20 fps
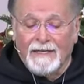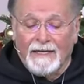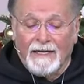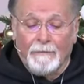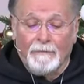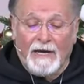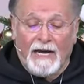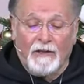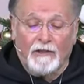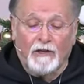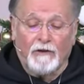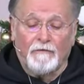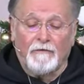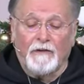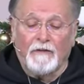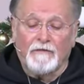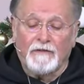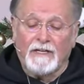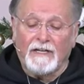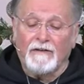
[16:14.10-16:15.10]
In Matthew
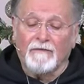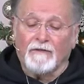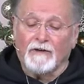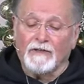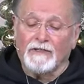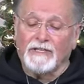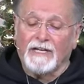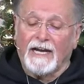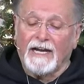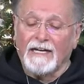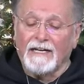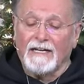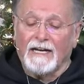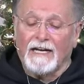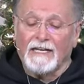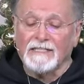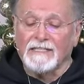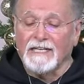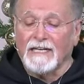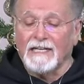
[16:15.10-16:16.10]
15, verse 8,
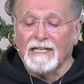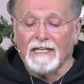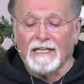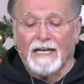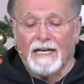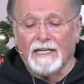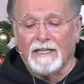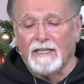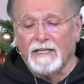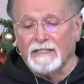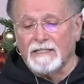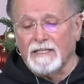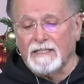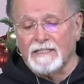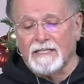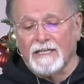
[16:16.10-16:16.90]
God said it like this He